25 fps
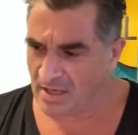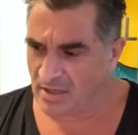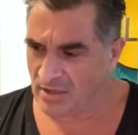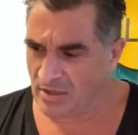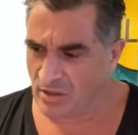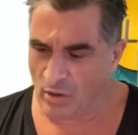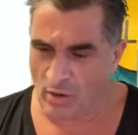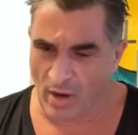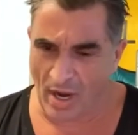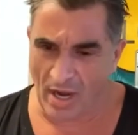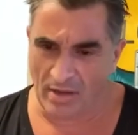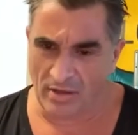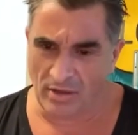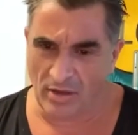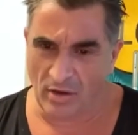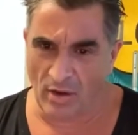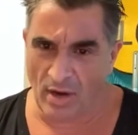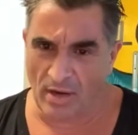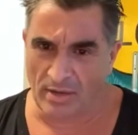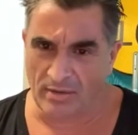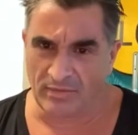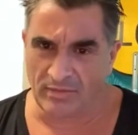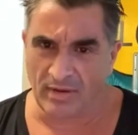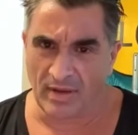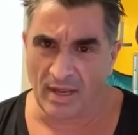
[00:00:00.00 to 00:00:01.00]
you're
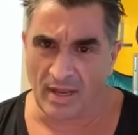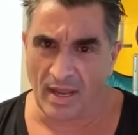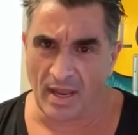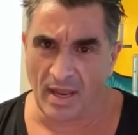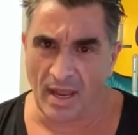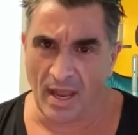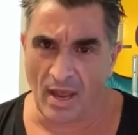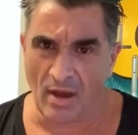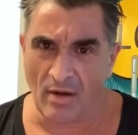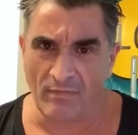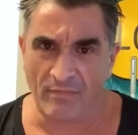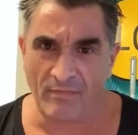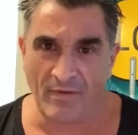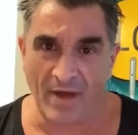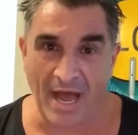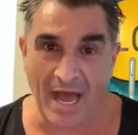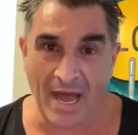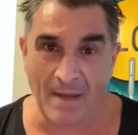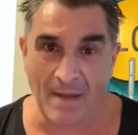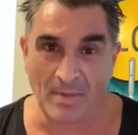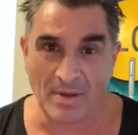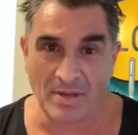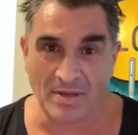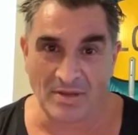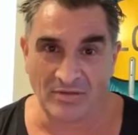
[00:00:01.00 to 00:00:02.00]
at our
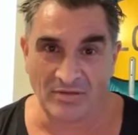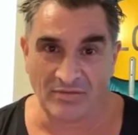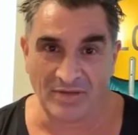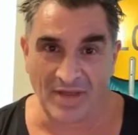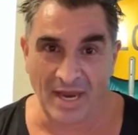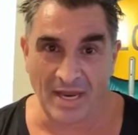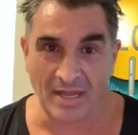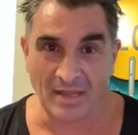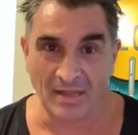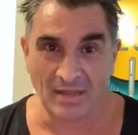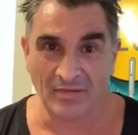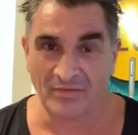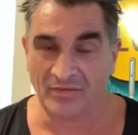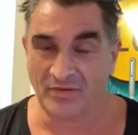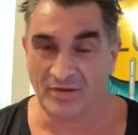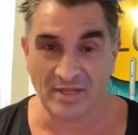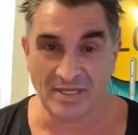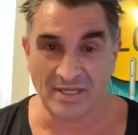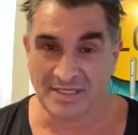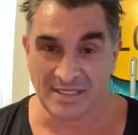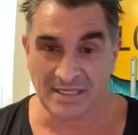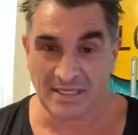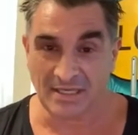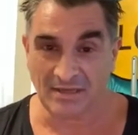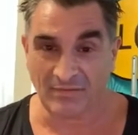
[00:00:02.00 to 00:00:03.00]
farm and you're saying, listen,
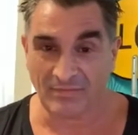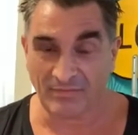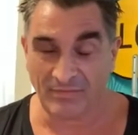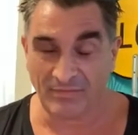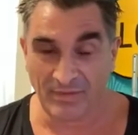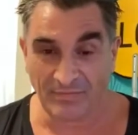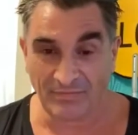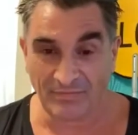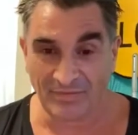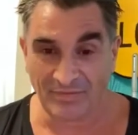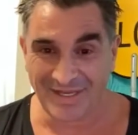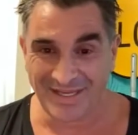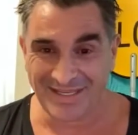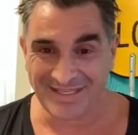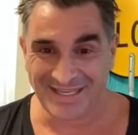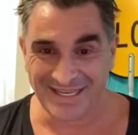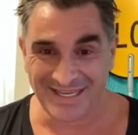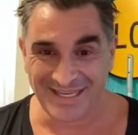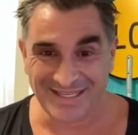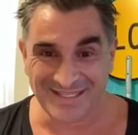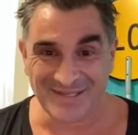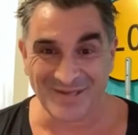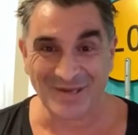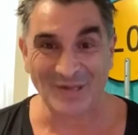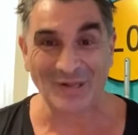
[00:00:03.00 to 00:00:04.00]
he's in his 50s and
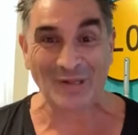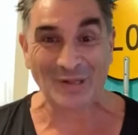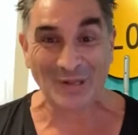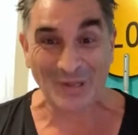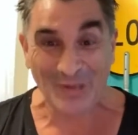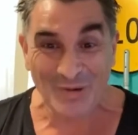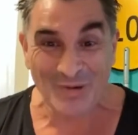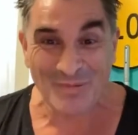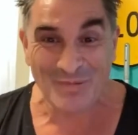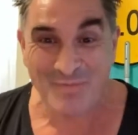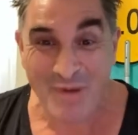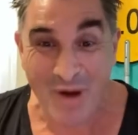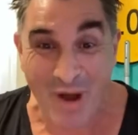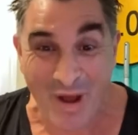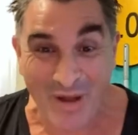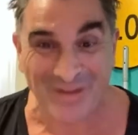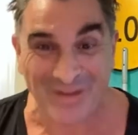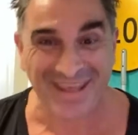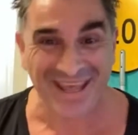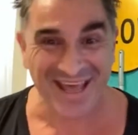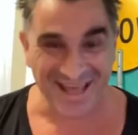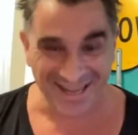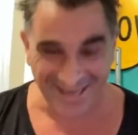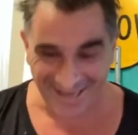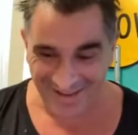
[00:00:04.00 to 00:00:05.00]
he's got a little pot
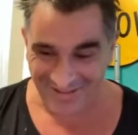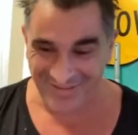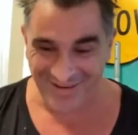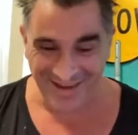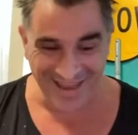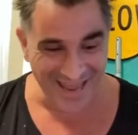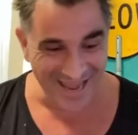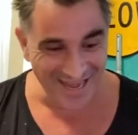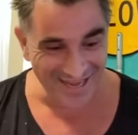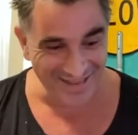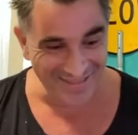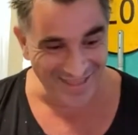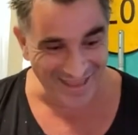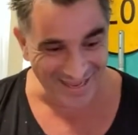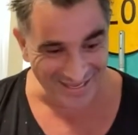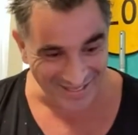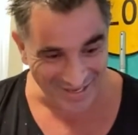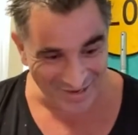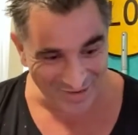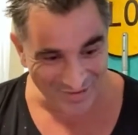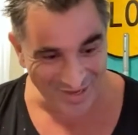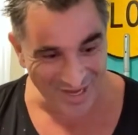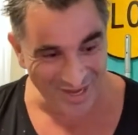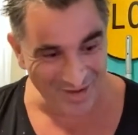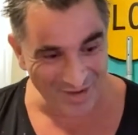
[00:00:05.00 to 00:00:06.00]
gut. I mean, how did that
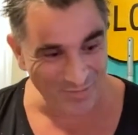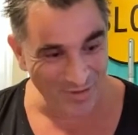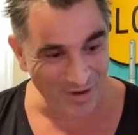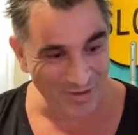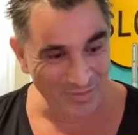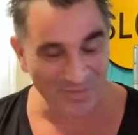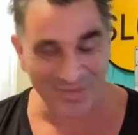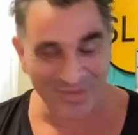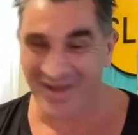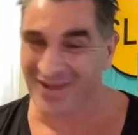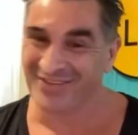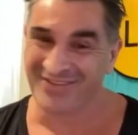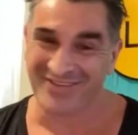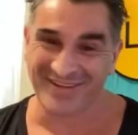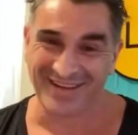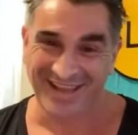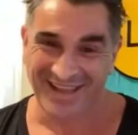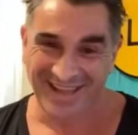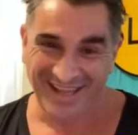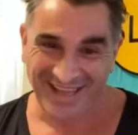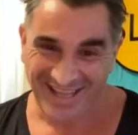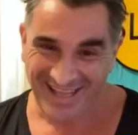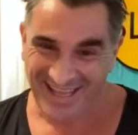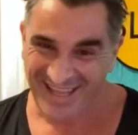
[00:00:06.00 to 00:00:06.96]
go down well with Hunter?